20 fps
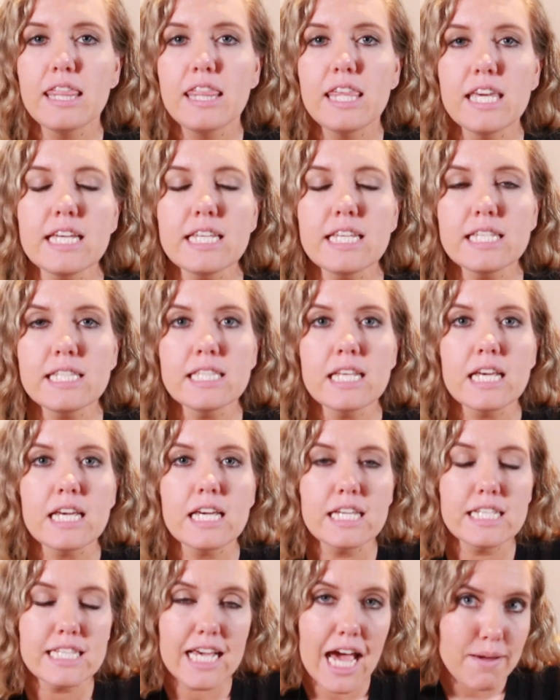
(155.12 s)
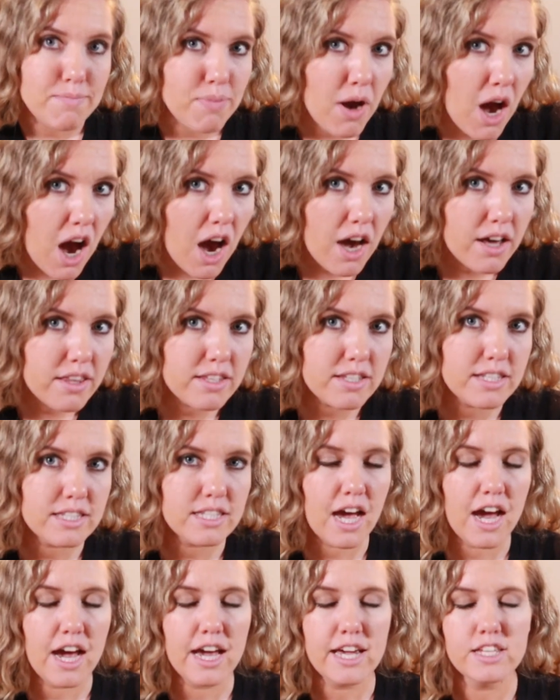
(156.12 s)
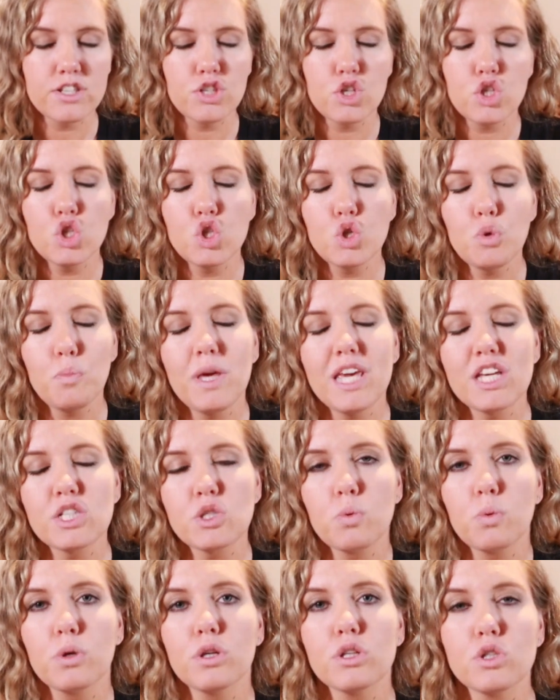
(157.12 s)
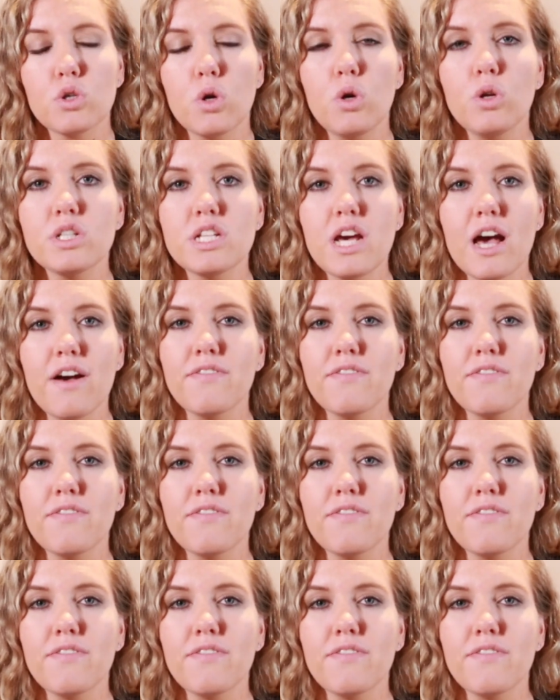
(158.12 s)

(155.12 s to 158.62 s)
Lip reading: This is hypothesized to be as a result